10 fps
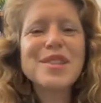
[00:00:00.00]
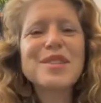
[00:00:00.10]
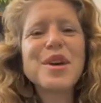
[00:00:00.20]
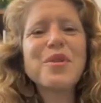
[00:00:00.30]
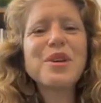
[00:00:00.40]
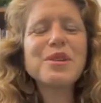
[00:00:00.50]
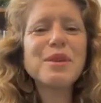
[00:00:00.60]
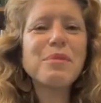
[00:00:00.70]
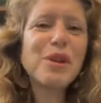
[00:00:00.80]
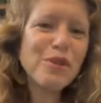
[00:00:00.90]
So there's
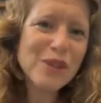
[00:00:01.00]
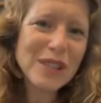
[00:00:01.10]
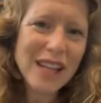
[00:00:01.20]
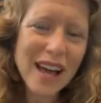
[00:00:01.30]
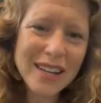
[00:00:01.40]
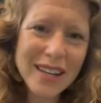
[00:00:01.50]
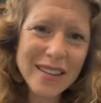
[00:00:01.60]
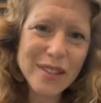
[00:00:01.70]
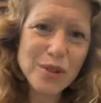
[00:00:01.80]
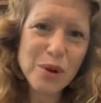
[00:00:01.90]
a beautiful line
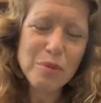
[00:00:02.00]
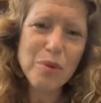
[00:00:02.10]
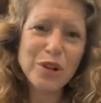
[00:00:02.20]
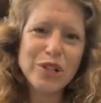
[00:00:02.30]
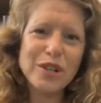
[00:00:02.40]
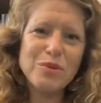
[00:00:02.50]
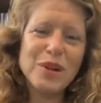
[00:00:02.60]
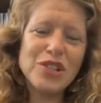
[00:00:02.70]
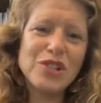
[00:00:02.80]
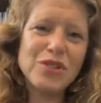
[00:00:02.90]
in the Torah portion
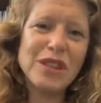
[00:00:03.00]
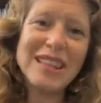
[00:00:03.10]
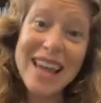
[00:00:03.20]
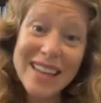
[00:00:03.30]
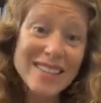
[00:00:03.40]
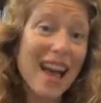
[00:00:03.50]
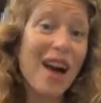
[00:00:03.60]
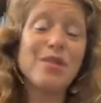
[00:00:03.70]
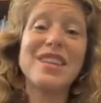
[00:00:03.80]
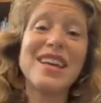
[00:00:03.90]
which lays
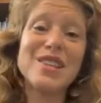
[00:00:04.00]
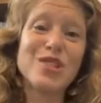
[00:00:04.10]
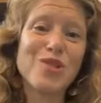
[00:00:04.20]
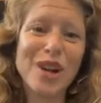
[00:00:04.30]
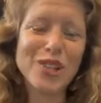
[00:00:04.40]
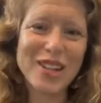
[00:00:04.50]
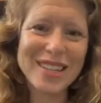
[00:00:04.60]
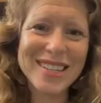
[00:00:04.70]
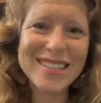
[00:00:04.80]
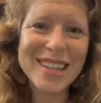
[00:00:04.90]
out the
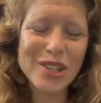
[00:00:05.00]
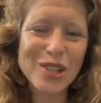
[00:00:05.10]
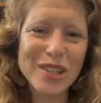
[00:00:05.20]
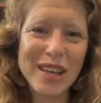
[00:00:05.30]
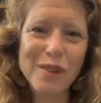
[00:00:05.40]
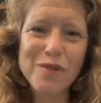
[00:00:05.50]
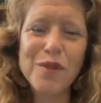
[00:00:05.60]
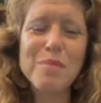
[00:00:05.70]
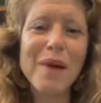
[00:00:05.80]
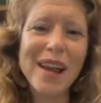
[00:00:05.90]
instructions essentially
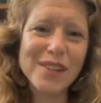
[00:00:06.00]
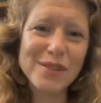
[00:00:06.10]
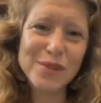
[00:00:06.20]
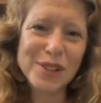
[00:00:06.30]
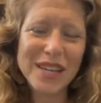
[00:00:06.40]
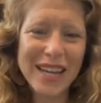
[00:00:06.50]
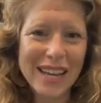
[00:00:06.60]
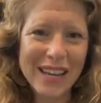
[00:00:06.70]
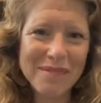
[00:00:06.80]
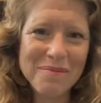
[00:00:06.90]
for mindful
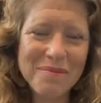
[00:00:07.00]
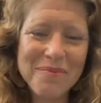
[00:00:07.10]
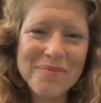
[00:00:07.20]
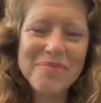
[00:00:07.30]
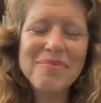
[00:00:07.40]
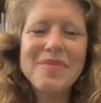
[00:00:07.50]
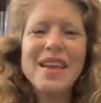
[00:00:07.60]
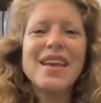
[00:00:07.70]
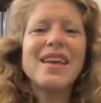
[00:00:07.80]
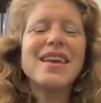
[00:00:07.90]
eating.
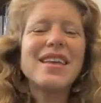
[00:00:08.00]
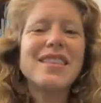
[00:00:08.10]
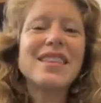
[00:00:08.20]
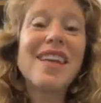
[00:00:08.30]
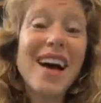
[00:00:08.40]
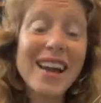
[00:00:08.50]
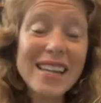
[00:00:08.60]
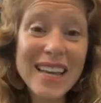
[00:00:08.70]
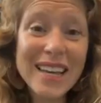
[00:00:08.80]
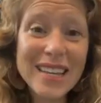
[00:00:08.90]
The
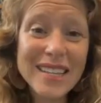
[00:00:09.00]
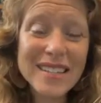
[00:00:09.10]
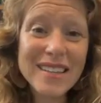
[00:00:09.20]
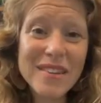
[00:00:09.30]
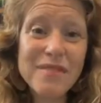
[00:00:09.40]
line is,